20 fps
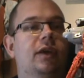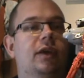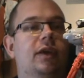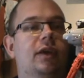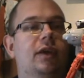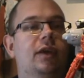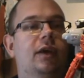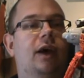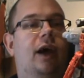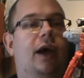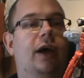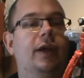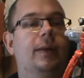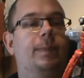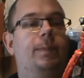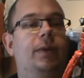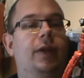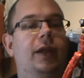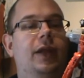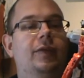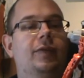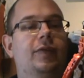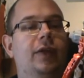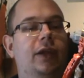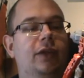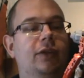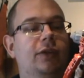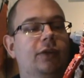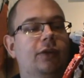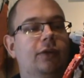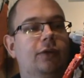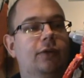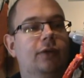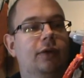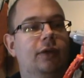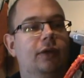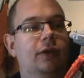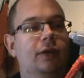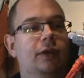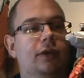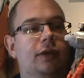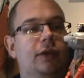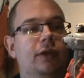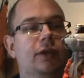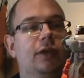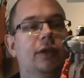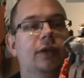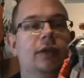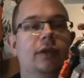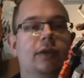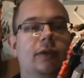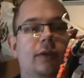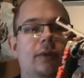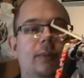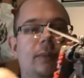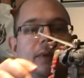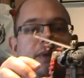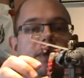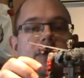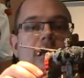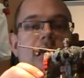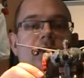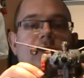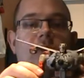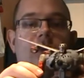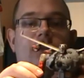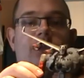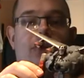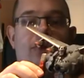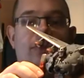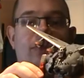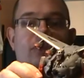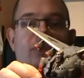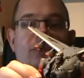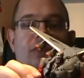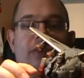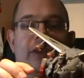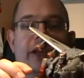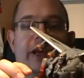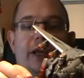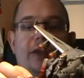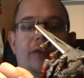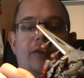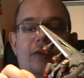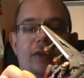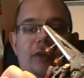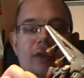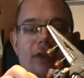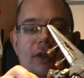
higher play value Transformers to get.